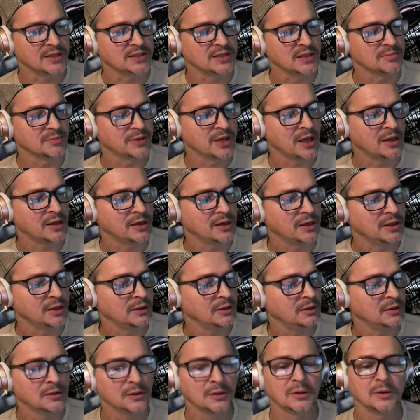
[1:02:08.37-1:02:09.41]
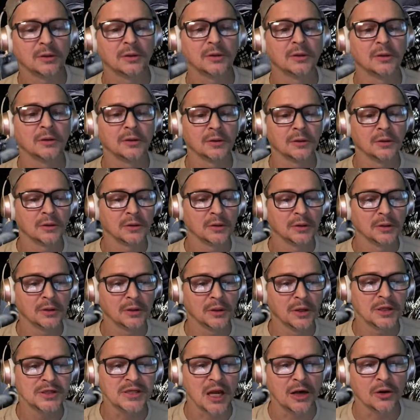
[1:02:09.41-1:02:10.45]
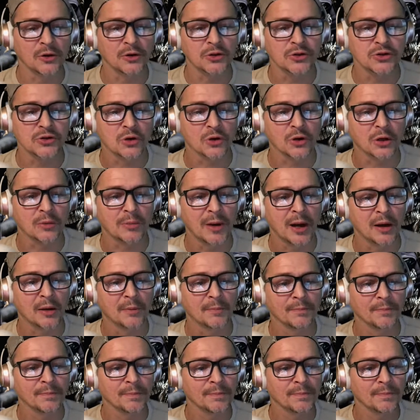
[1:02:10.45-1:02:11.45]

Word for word: Tim Kennedy. Is that who you're talking about?